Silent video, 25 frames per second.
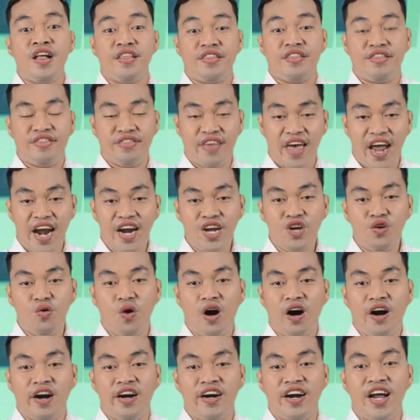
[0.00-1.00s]
There you
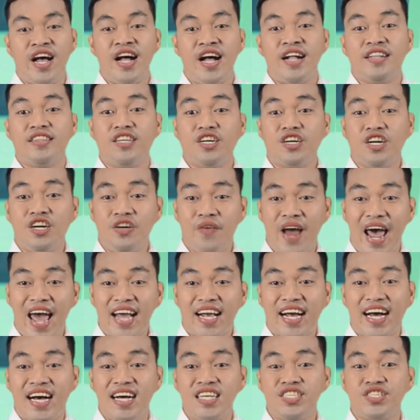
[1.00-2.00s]
are! The correct
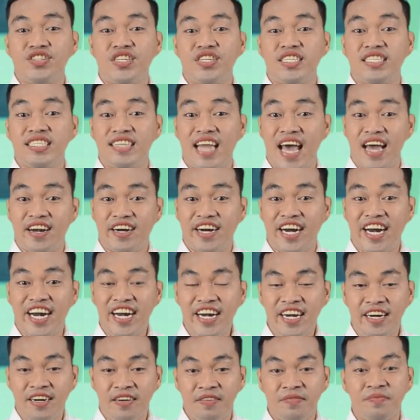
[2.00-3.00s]
answer is
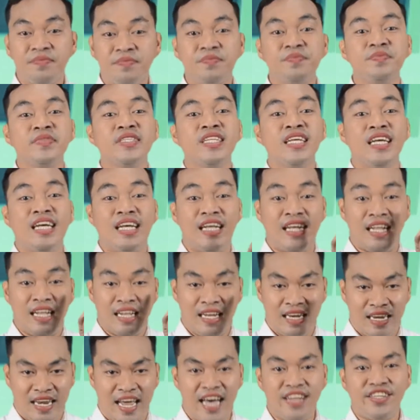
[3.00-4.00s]
letter
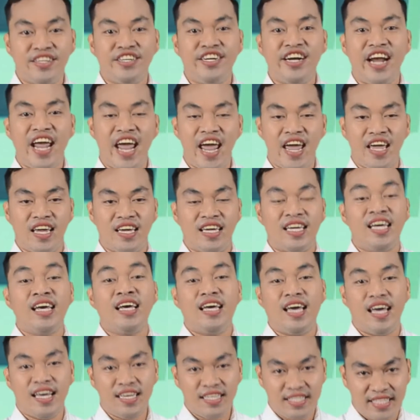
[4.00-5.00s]
A,
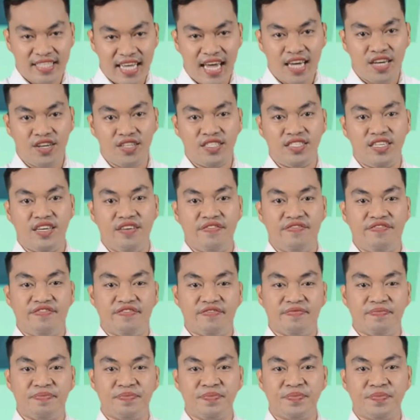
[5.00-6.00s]
Executive.
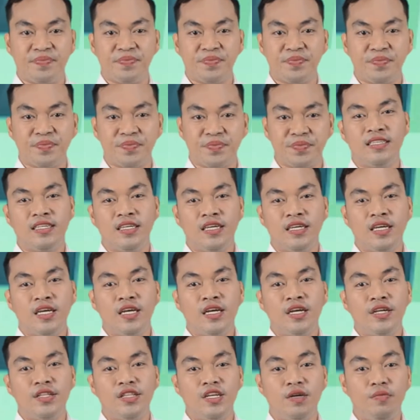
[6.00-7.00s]

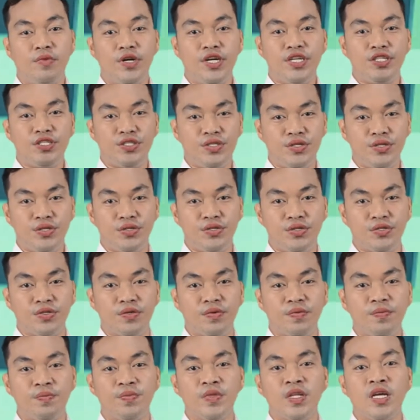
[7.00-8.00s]
Number 2.
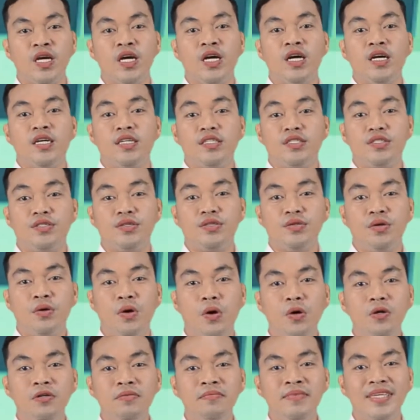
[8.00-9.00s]
To
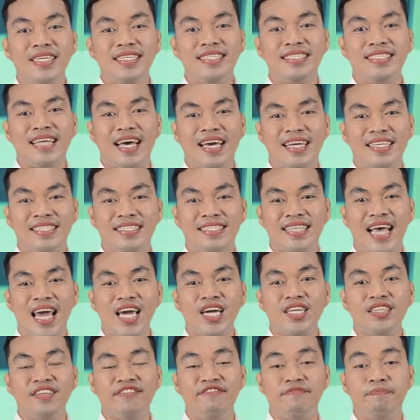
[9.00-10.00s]
whom is the
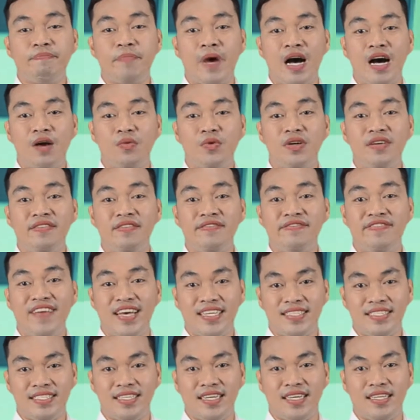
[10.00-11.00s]
executive power
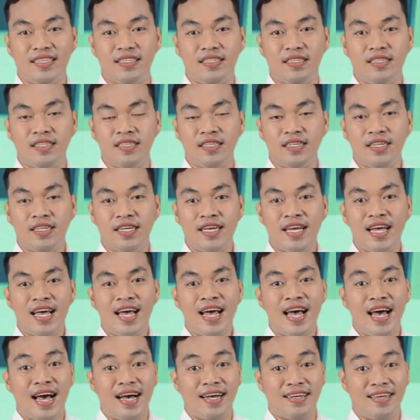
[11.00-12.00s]
vested?
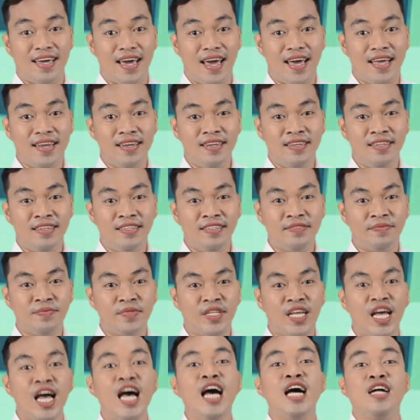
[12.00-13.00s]
Again,
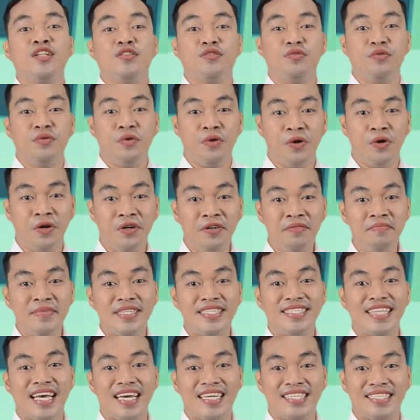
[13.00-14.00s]
to whom is
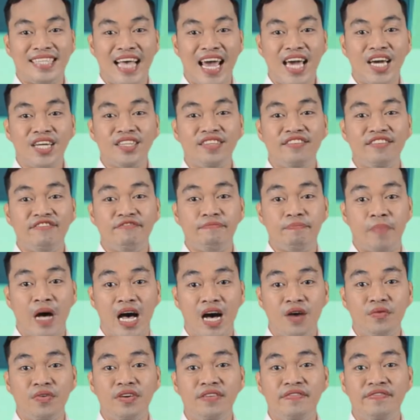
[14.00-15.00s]
the executive
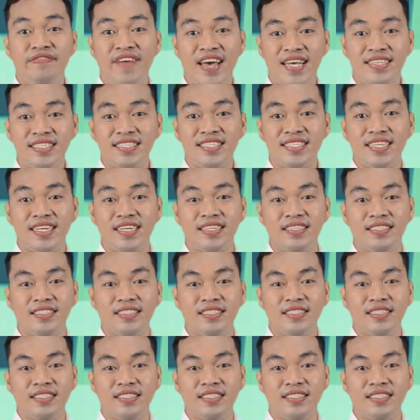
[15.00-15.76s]
power vested?